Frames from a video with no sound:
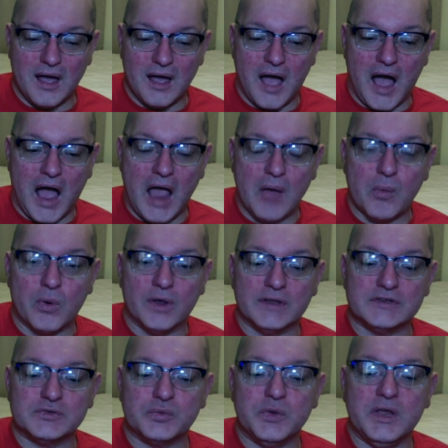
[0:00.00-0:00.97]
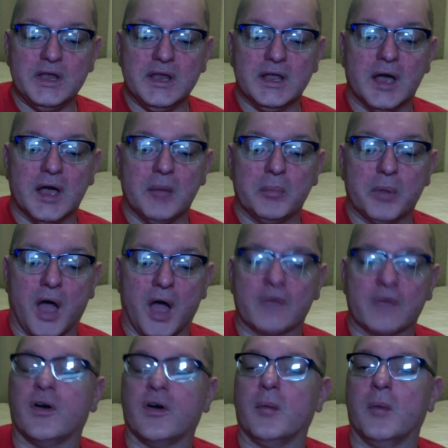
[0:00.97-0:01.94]
I was reading a
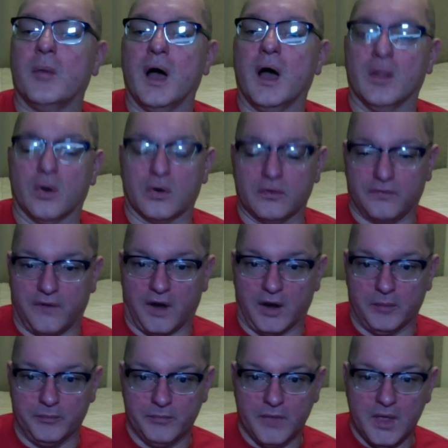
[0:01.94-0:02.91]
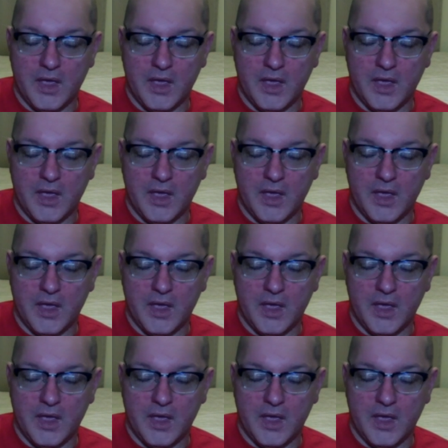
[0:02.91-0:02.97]
blog from a local farm